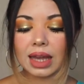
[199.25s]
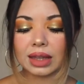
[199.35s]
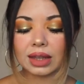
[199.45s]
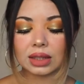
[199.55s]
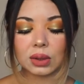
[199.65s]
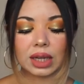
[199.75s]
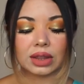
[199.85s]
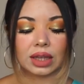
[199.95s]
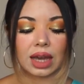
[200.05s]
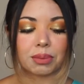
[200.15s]
Like this one, I
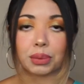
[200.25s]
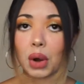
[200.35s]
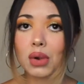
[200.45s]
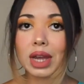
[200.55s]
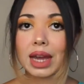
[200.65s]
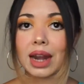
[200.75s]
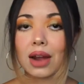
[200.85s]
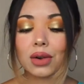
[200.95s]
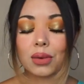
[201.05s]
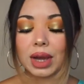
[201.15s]
think I broke it.
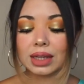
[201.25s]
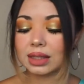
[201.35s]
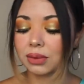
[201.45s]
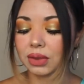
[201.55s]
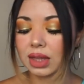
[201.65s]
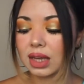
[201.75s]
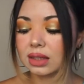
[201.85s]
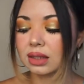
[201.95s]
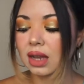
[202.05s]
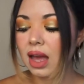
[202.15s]
I don't know what I did with
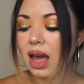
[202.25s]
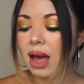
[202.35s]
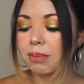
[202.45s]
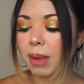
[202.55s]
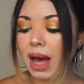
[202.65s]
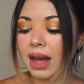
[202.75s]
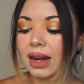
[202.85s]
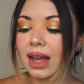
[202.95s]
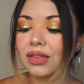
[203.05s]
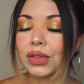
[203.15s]
it,
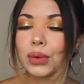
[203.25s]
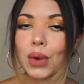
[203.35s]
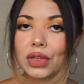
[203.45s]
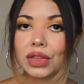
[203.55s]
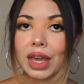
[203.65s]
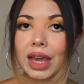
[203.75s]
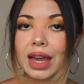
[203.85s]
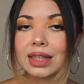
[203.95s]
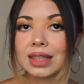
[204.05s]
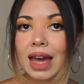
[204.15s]
but the one thing
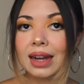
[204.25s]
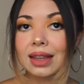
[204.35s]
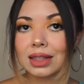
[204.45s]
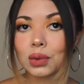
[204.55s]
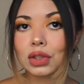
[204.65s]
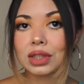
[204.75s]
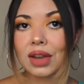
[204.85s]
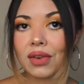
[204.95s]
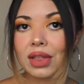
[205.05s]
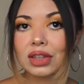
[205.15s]
is that this one's
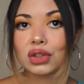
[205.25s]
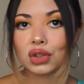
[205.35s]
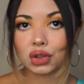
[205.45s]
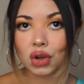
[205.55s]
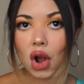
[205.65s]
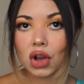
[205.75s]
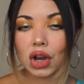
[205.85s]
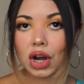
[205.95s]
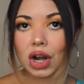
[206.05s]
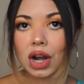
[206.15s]
definitely
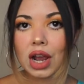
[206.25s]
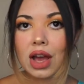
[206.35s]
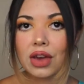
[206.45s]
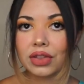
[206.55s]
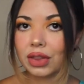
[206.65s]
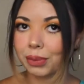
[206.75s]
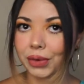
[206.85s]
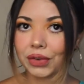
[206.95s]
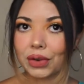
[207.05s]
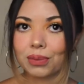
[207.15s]
stronger than the
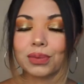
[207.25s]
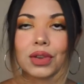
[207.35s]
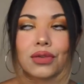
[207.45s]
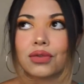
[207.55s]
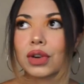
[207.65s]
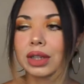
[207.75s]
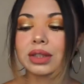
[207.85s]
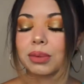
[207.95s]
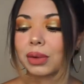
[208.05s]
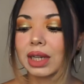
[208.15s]
perfume for
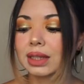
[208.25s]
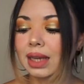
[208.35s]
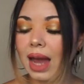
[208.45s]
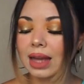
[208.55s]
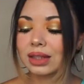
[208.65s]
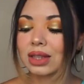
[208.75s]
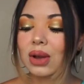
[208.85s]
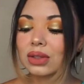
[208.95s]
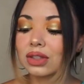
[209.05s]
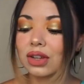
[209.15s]
some reason. I
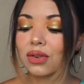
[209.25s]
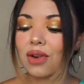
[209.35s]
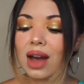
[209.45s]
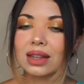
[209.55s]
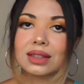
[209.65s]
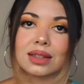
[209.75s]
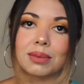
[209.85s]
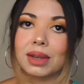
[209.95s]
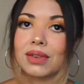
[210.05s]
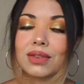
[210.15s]
don't know why. It
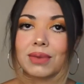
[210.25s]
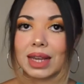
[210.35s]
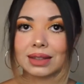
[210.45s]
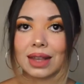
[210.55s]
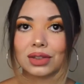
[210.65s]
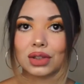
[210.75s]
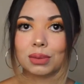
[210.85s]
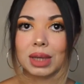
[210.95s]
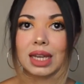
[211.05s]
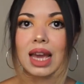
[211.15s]
doesn't even make sense
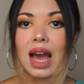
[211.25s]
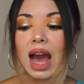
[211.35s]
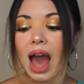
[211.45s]
to me.